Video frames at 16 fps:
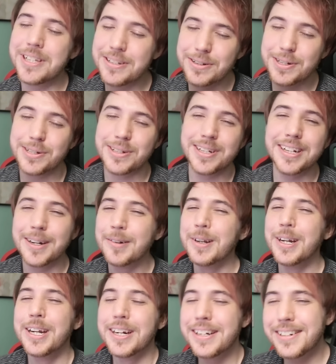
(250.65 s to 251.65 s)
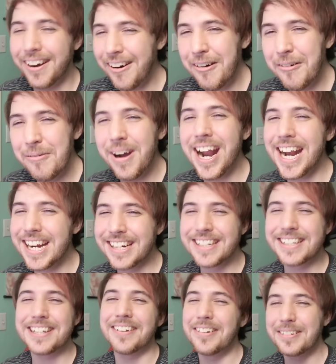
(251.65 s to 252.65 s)
You should don't wait
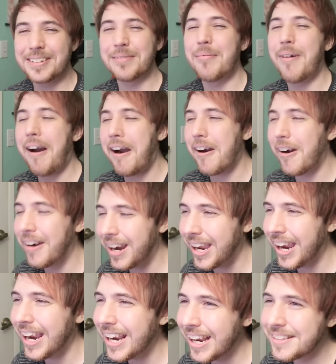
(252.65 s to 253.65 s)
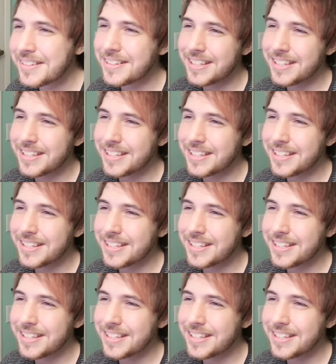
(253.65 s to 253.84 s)
until tomorrow, okay, guys?